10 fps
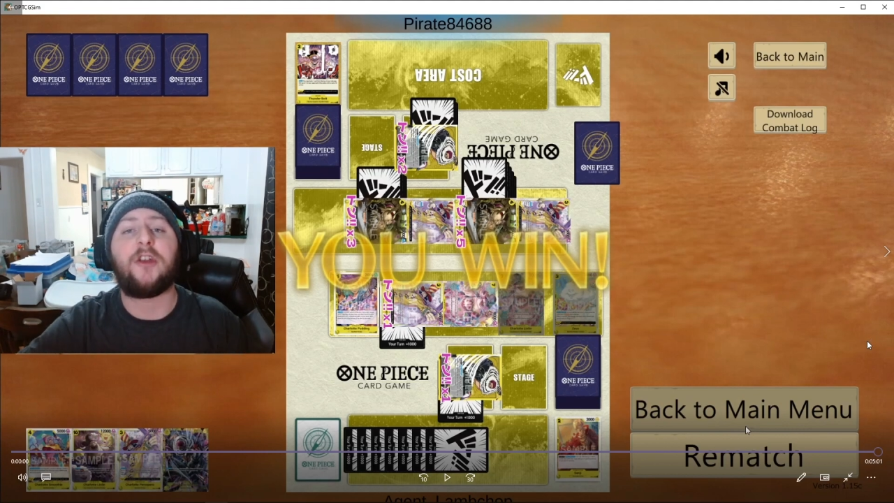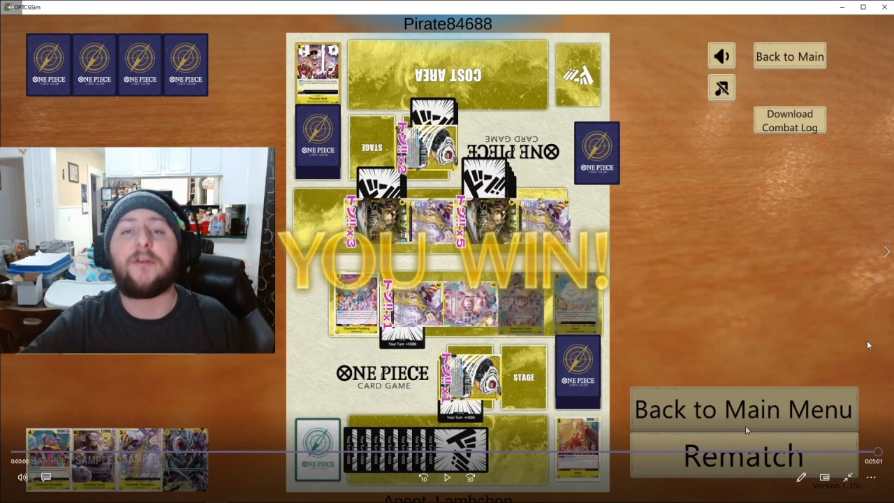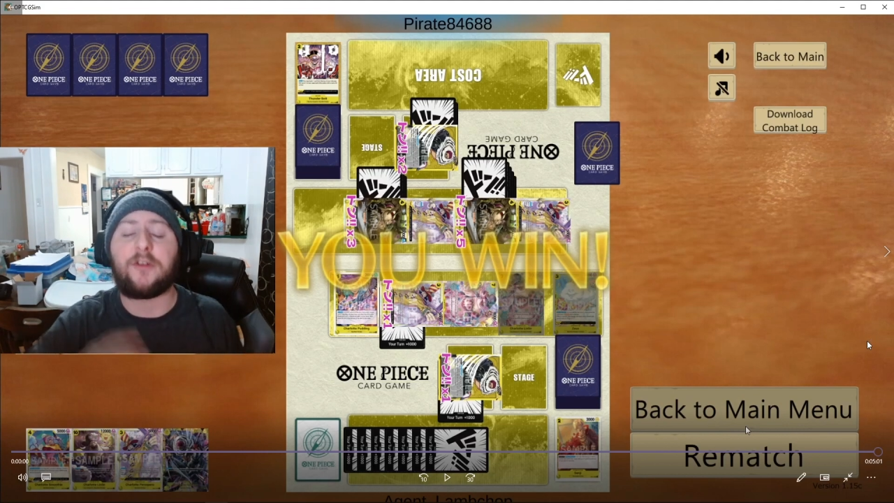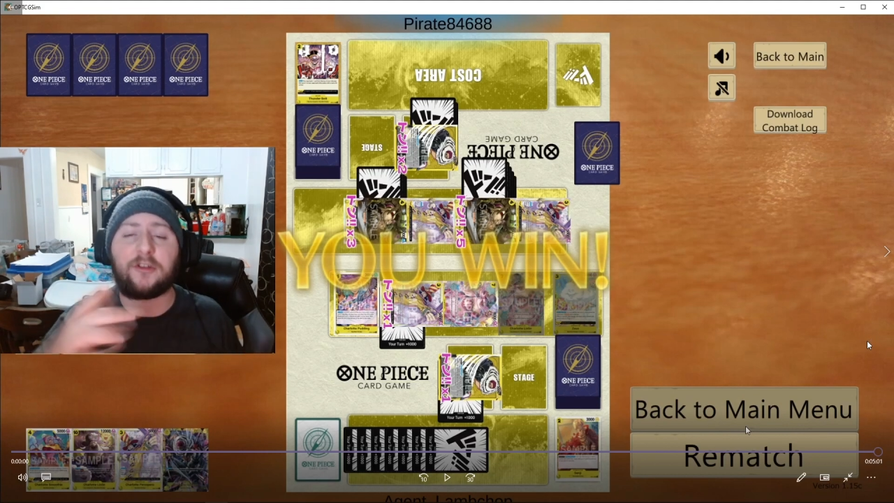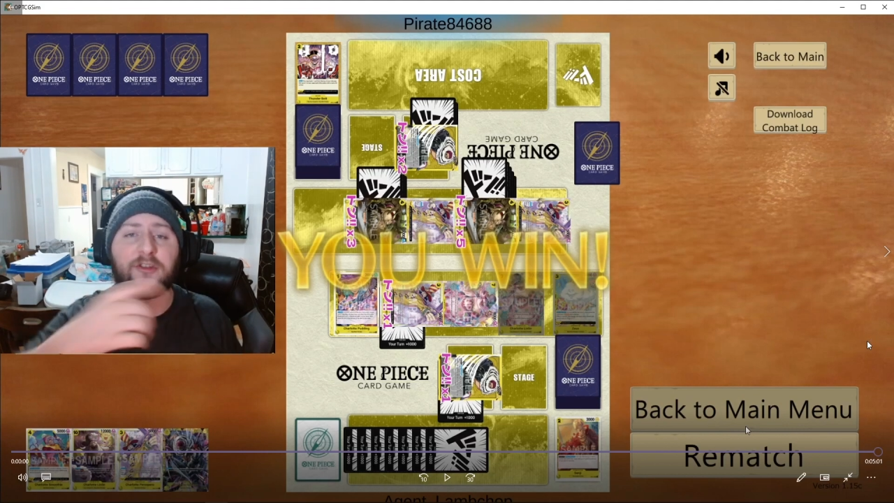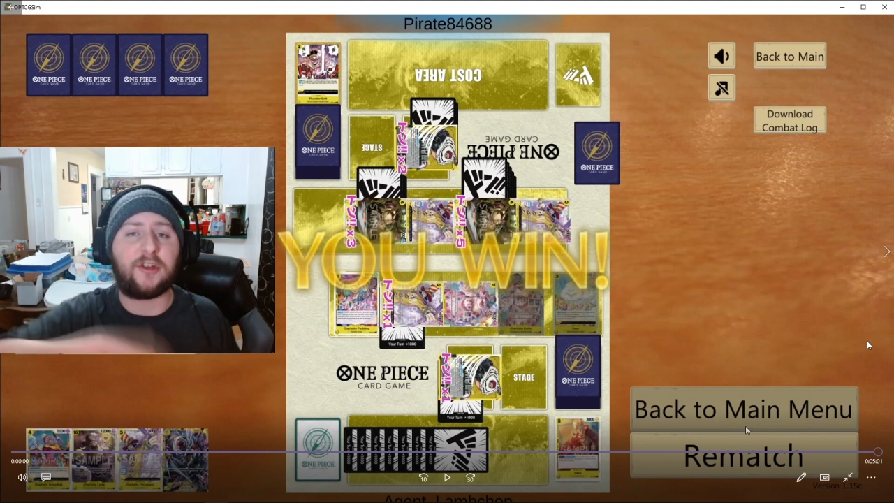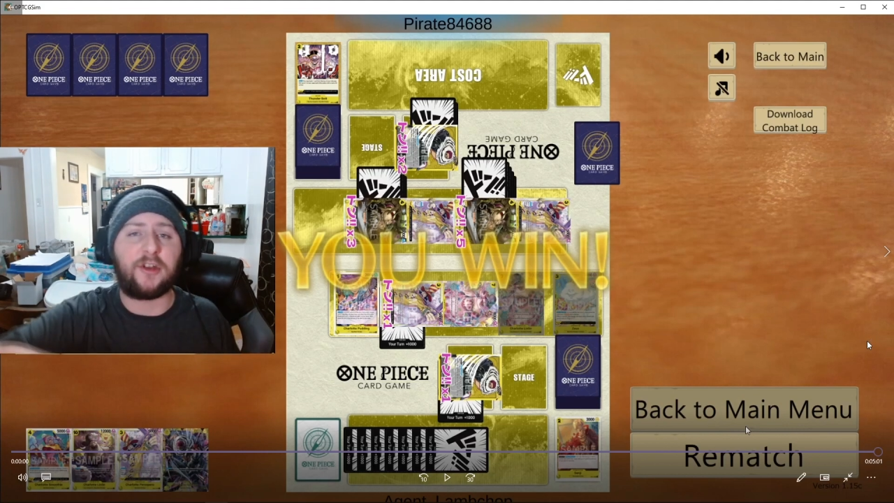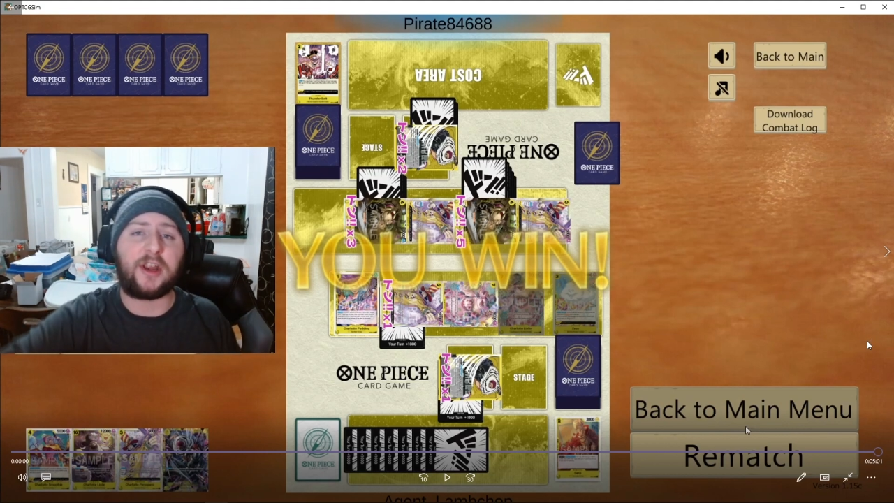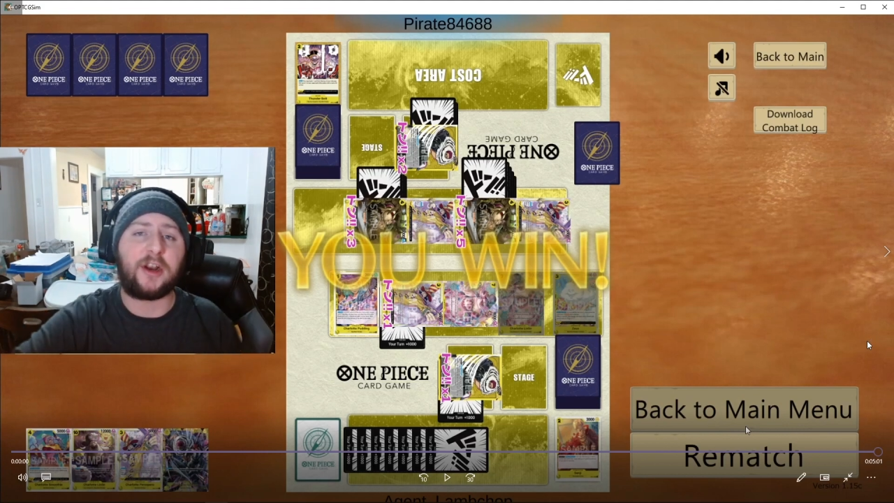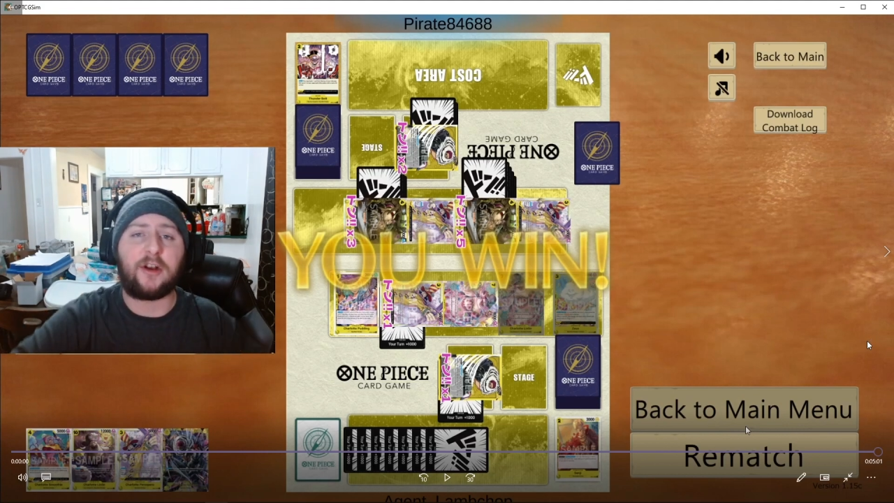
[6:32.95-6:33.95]
If you're still
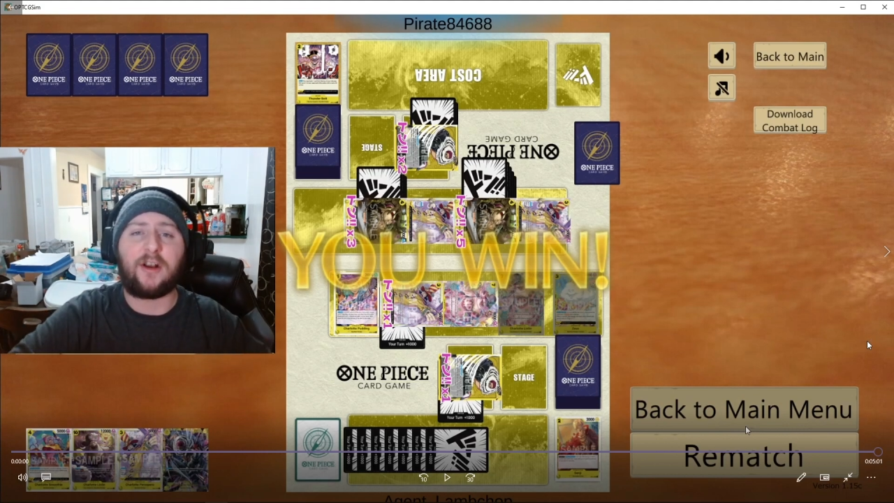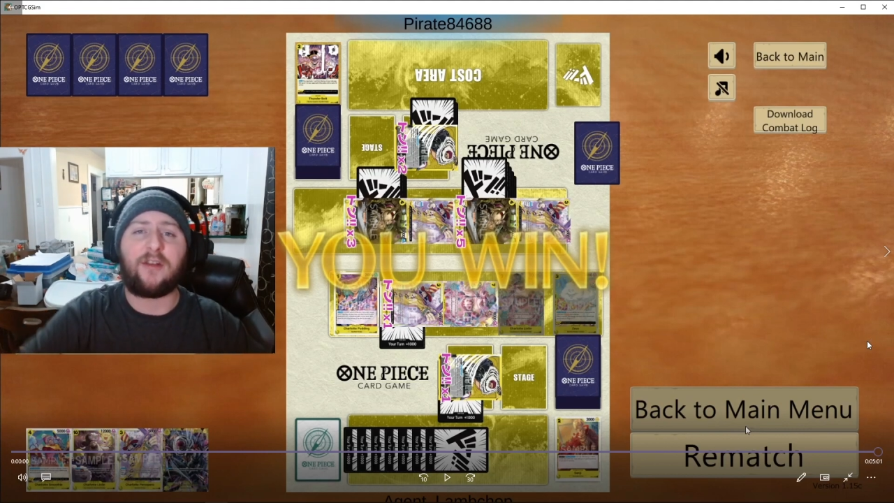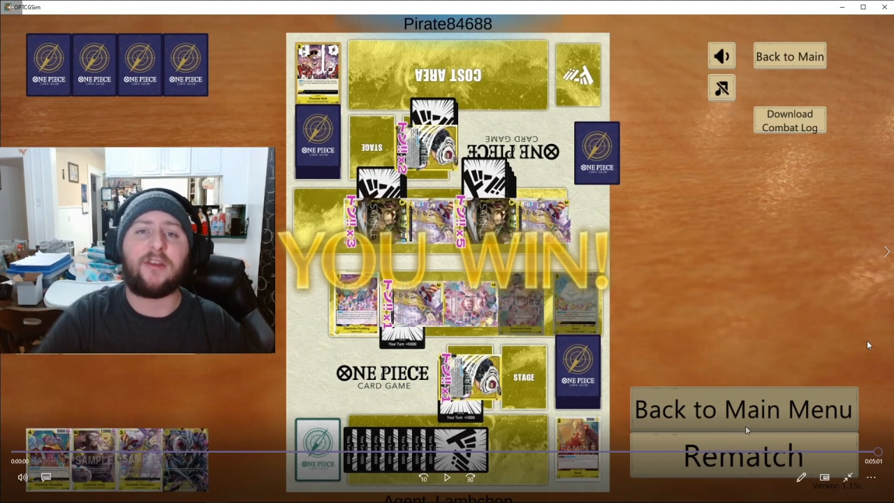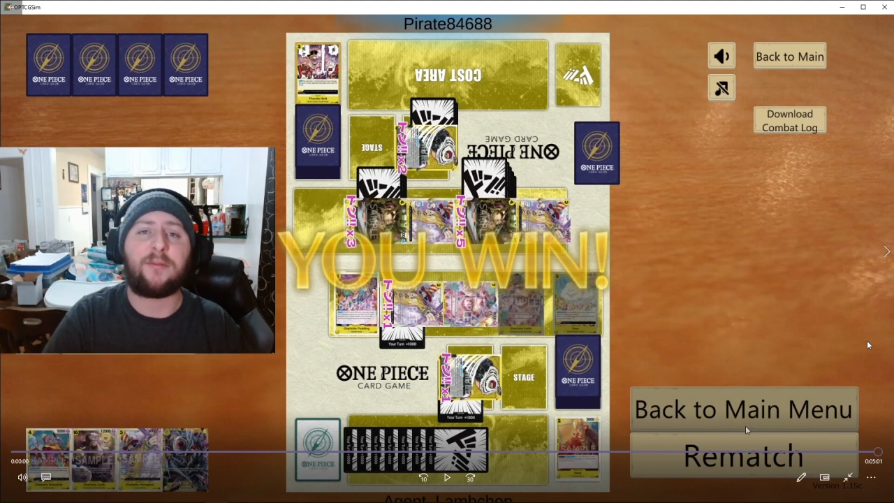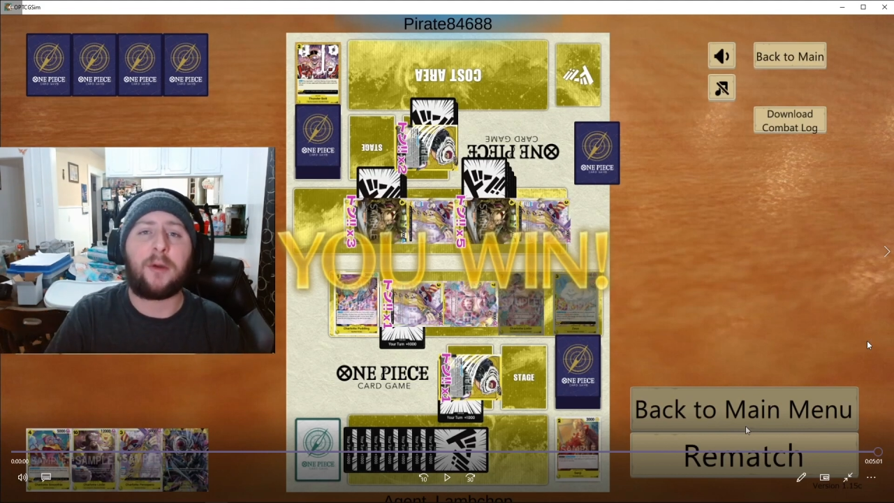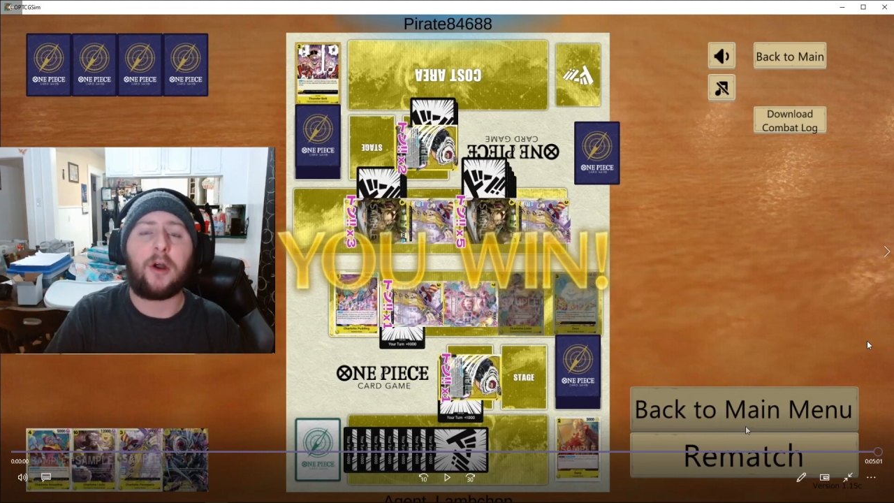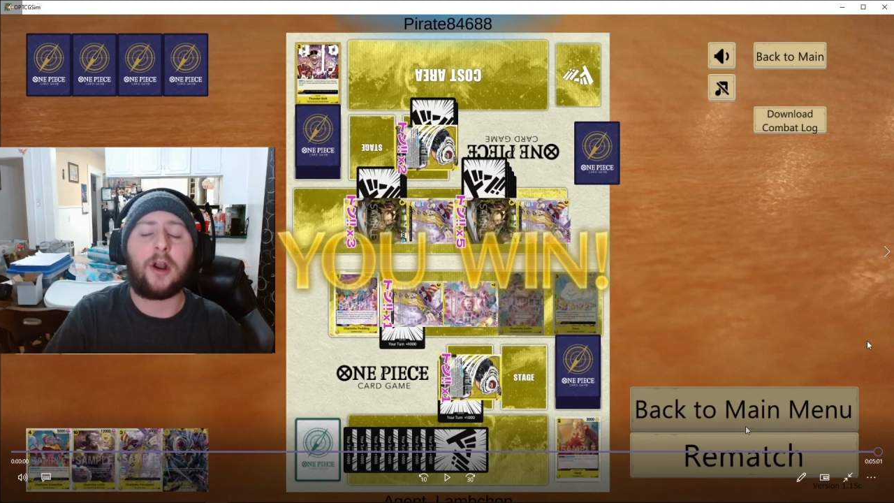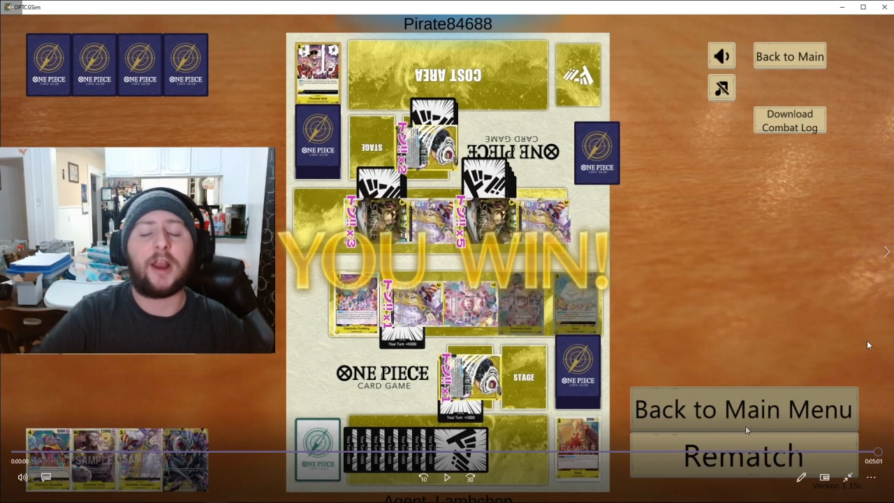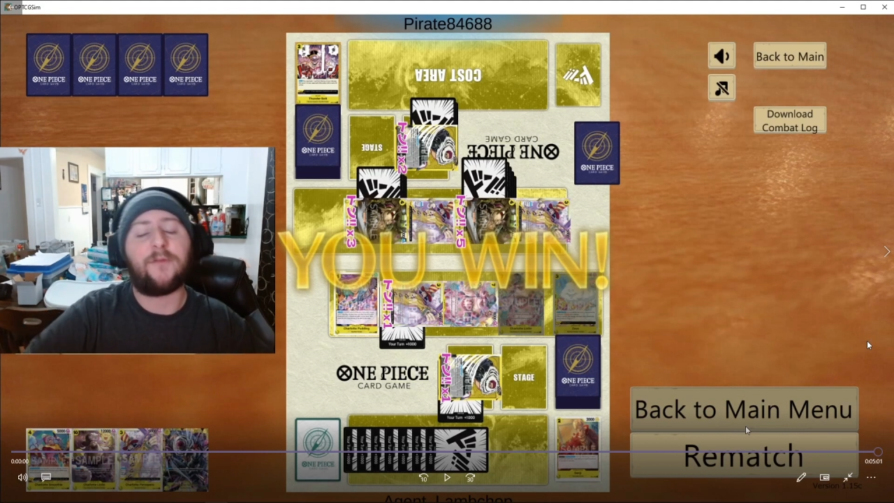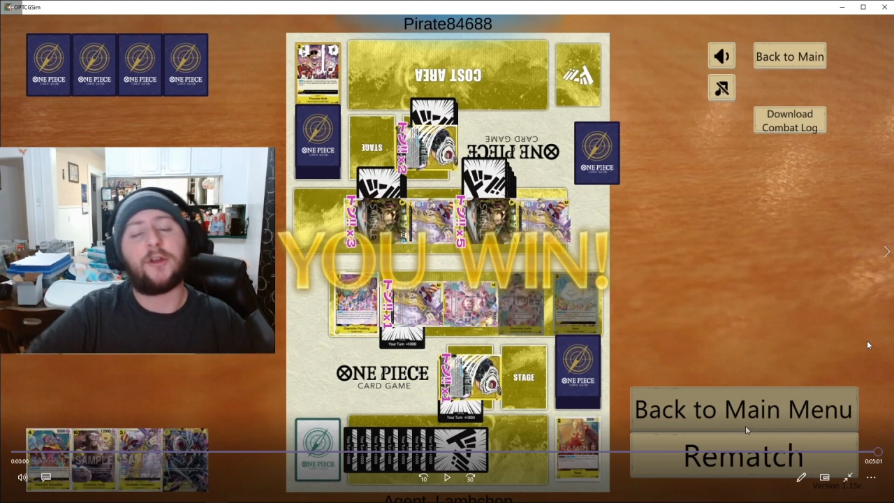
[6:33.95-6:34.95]
here around this
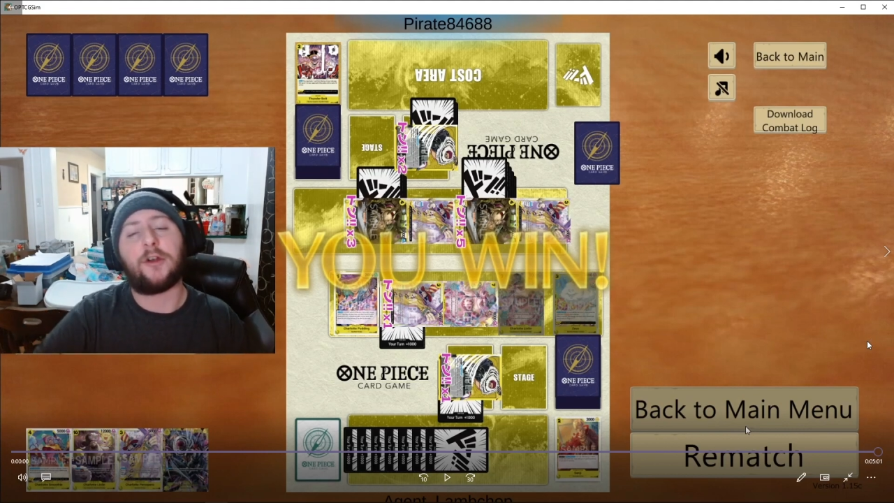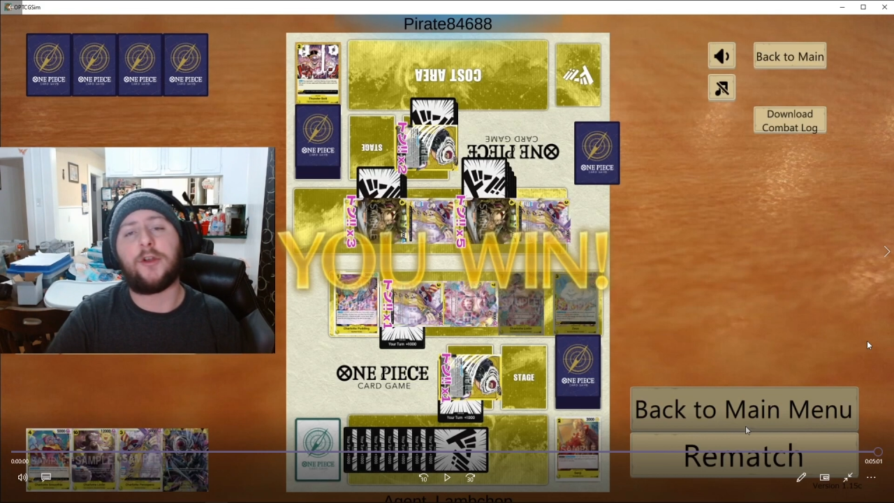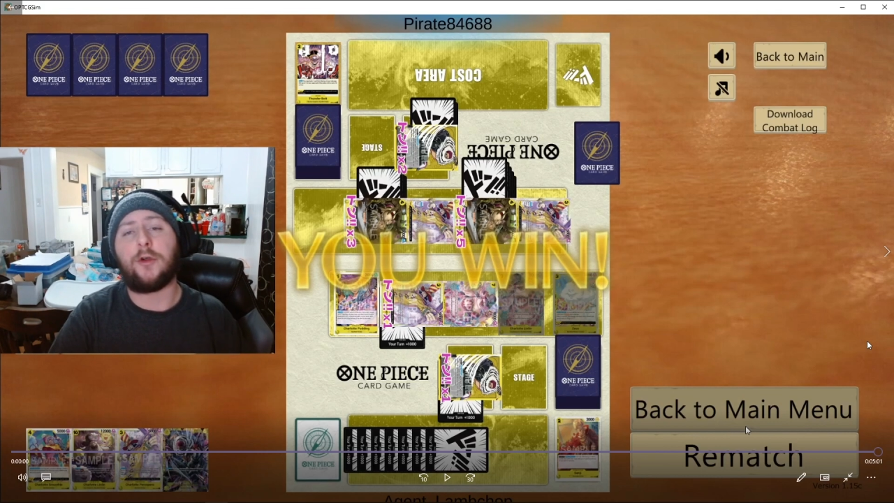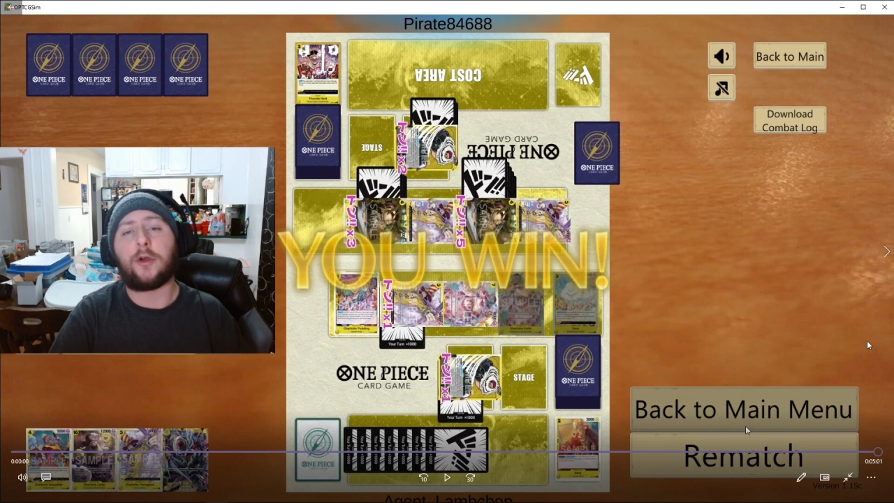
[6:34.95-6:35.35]
part, if you're new,